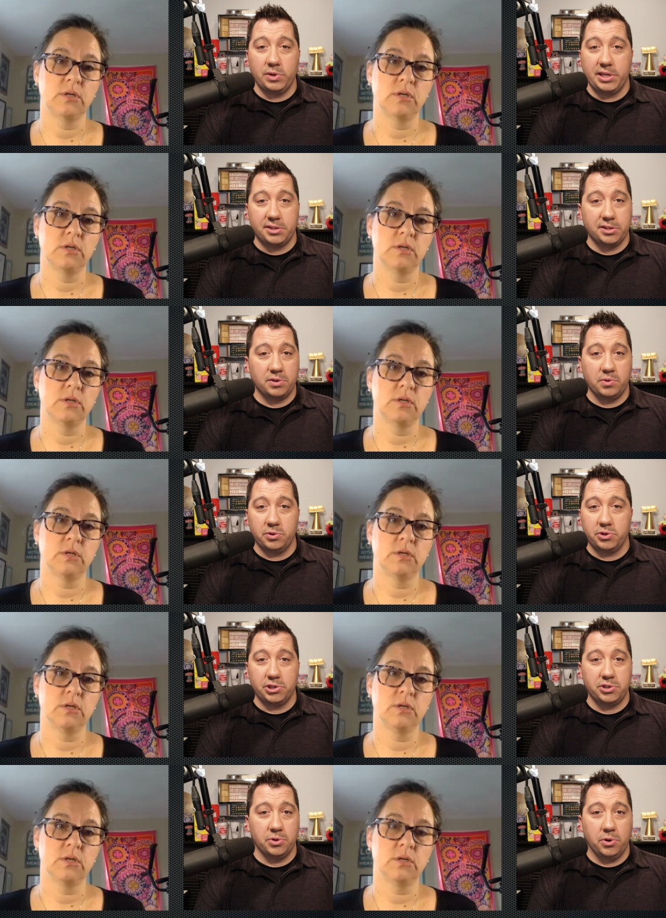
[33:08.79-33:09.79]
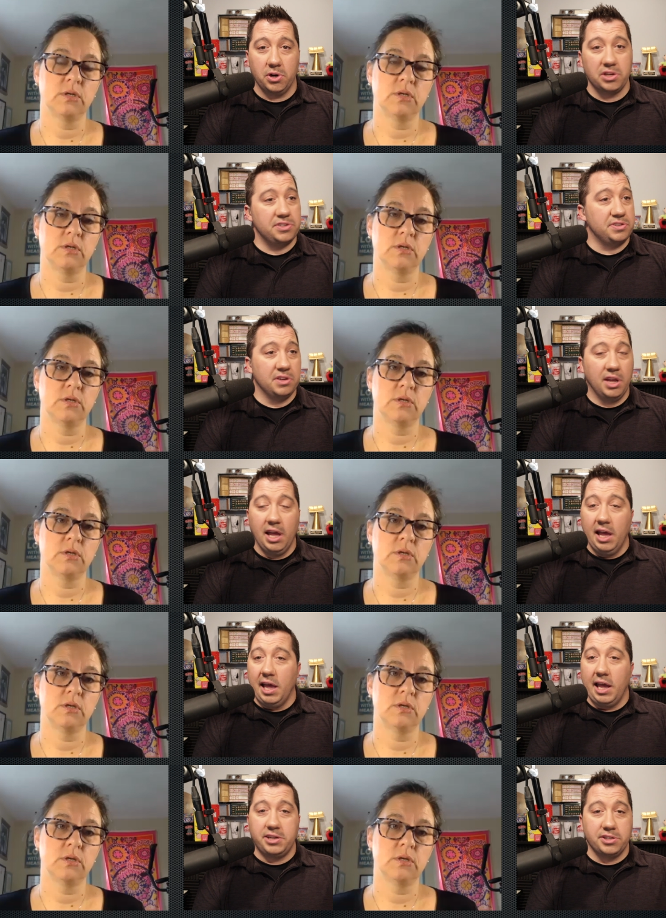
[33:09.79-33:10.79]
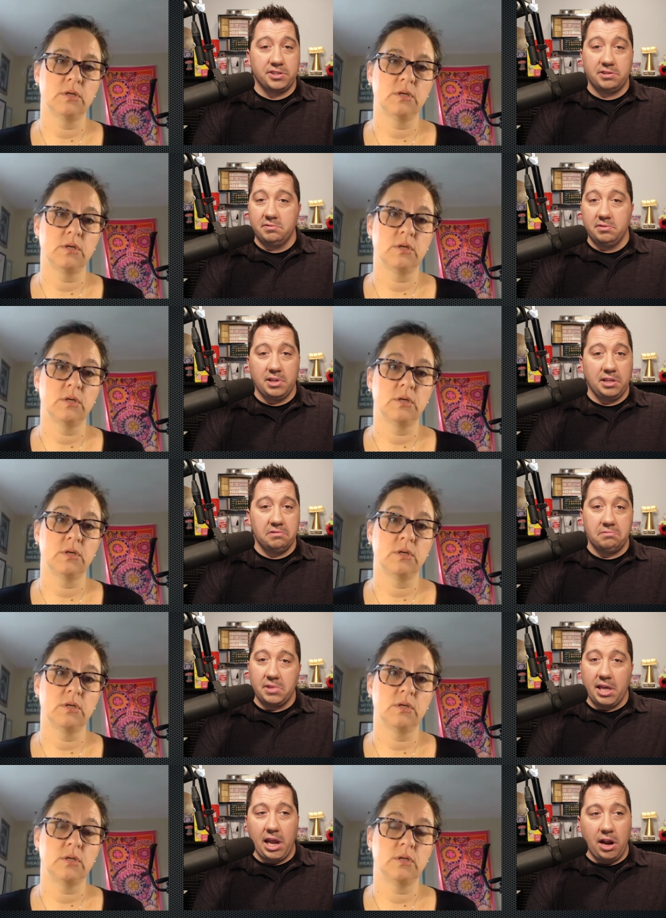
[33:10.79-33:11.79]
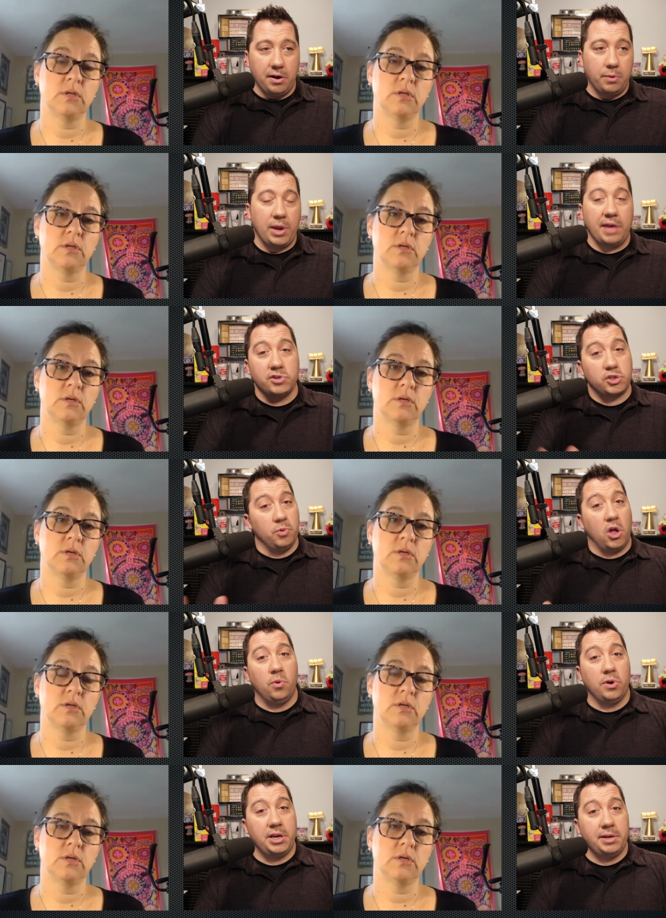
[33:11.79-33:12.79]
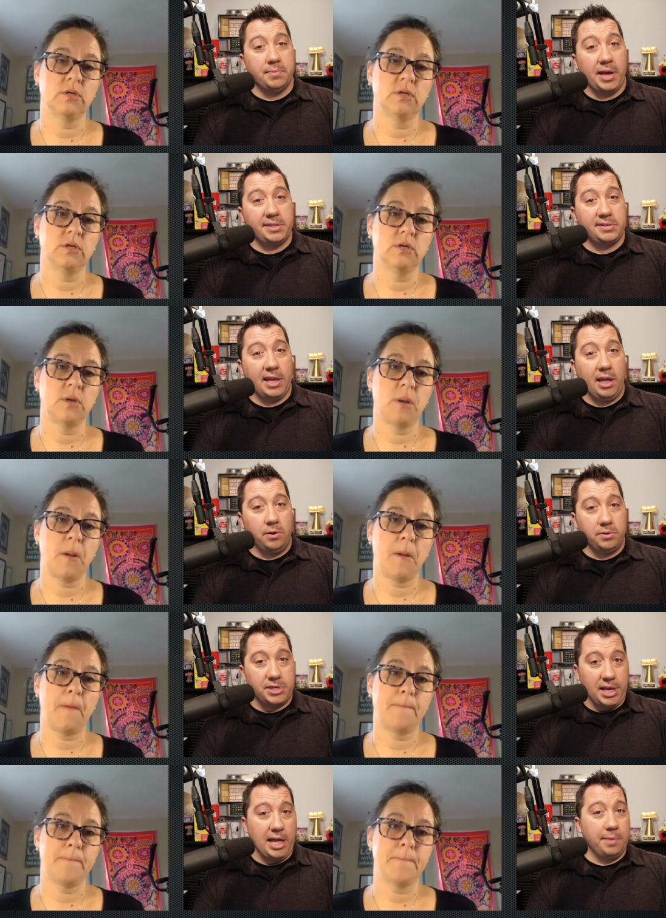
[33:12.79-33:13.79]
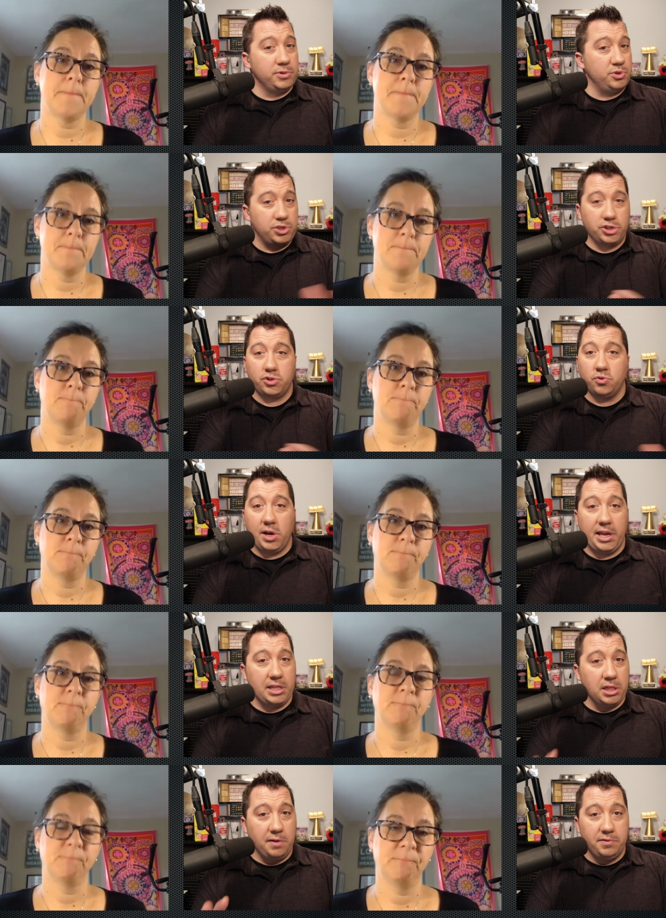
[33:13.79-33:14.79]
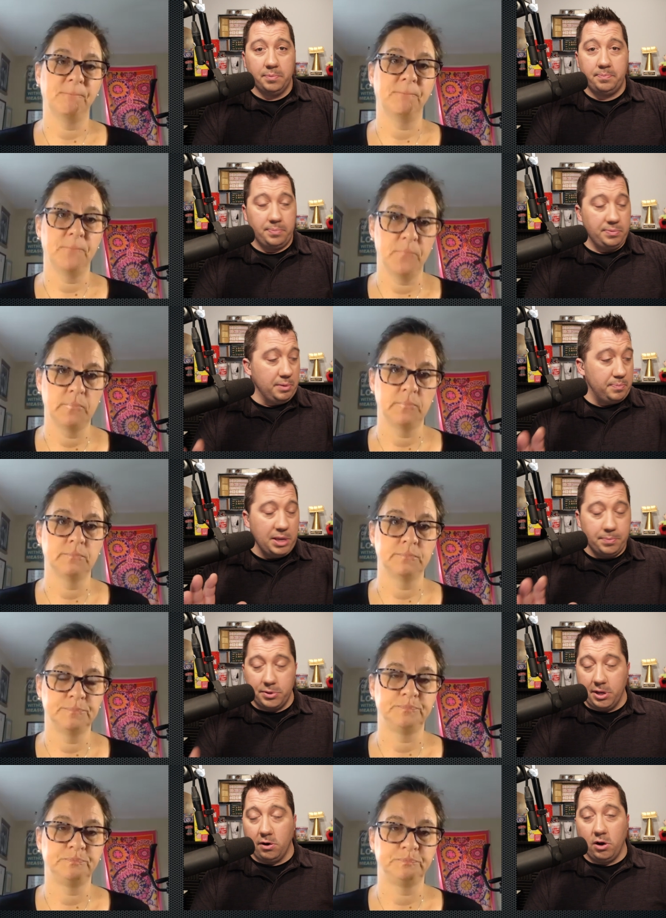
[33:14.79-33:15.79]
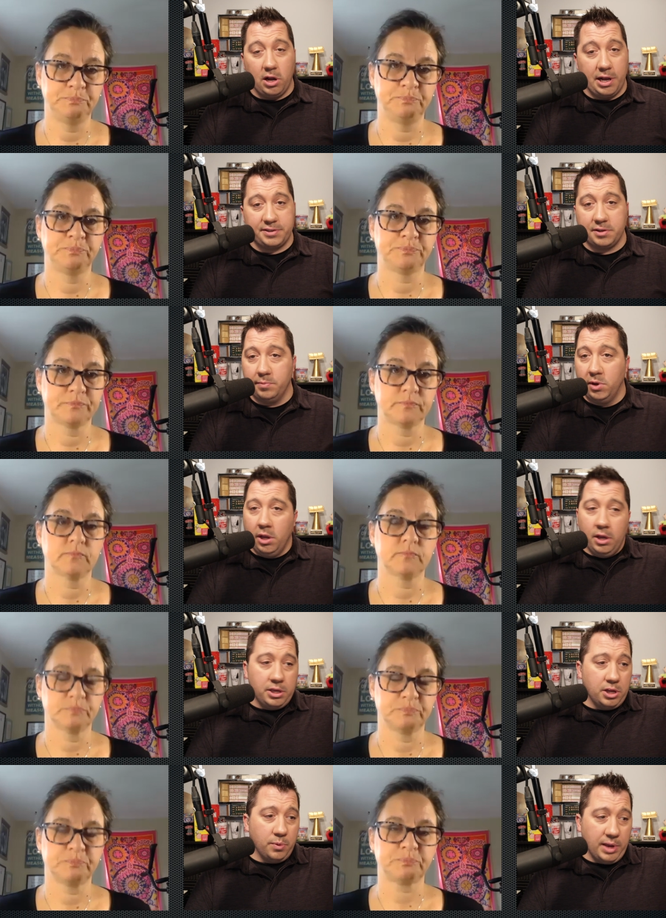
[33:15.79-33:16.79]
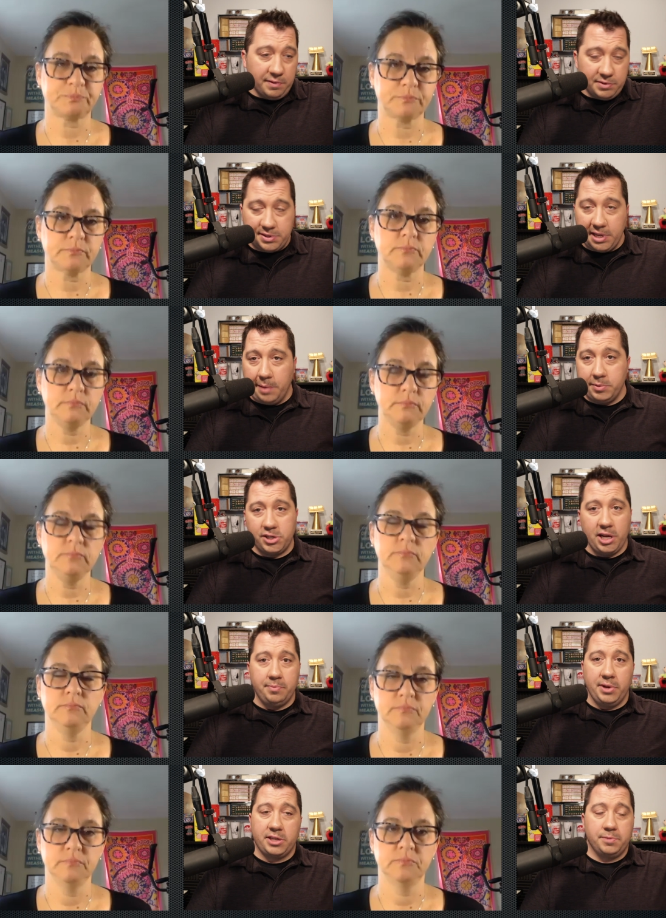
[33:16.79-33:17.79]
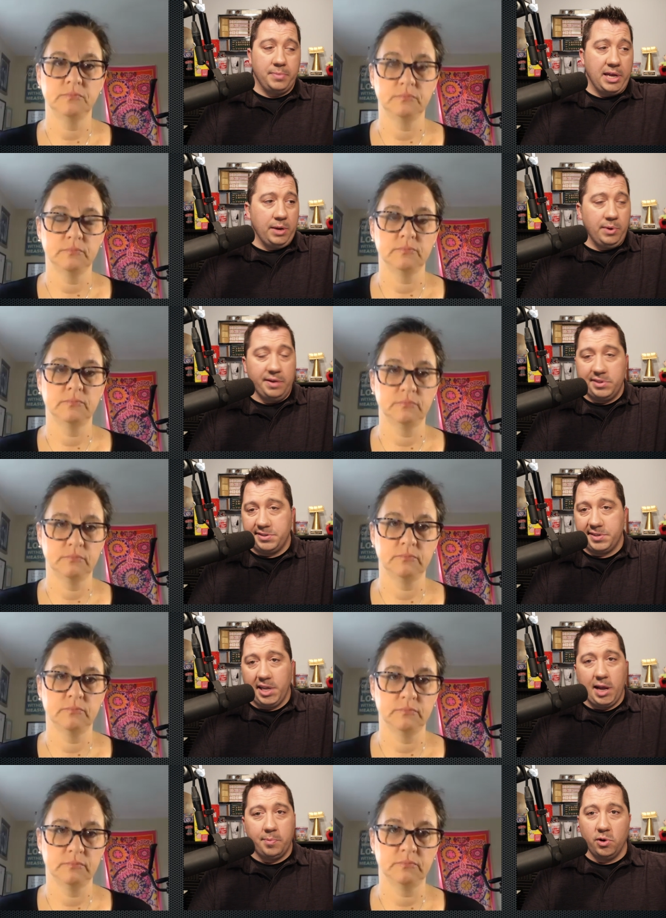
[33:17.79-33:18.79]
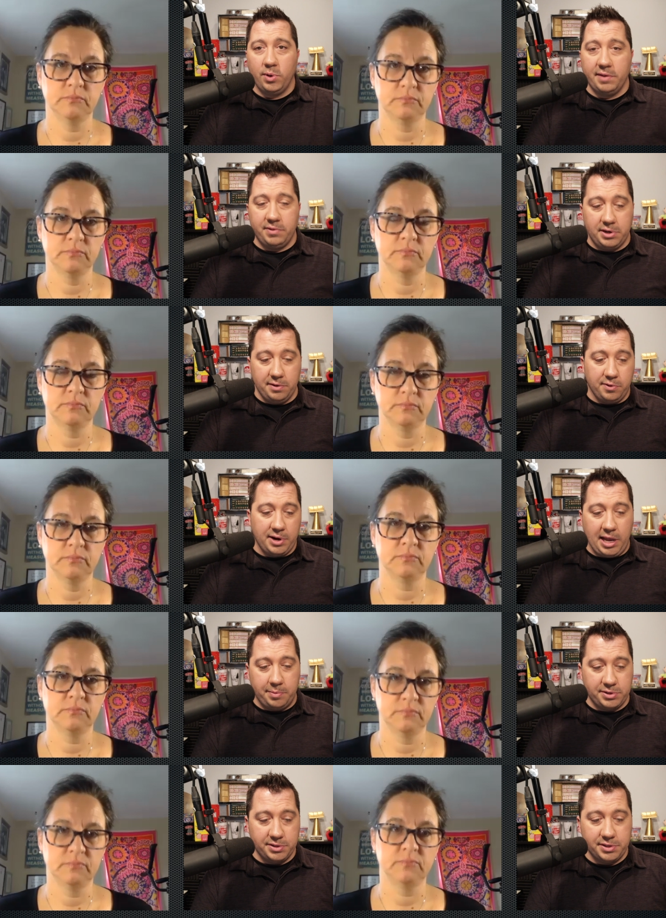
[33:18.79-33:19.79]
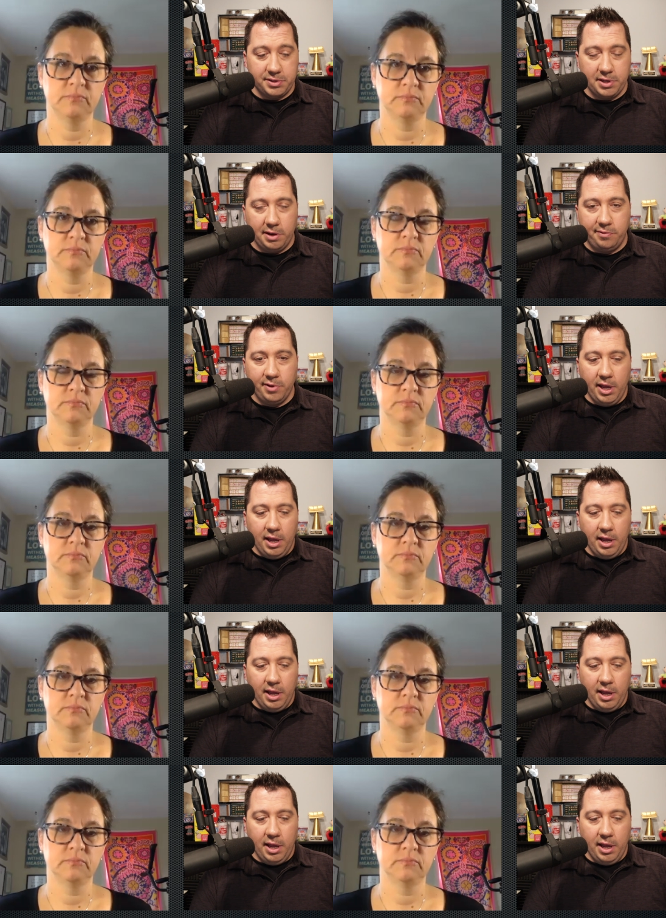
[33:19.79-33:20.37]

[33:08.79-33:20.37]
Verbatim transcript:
Speaker 1: week to the grocery store. It's I just there we have a small one in my town tom's which is great love the the people there are awesome you know we have the stop and shop next by we have the Ciabra, we have the different options and stuff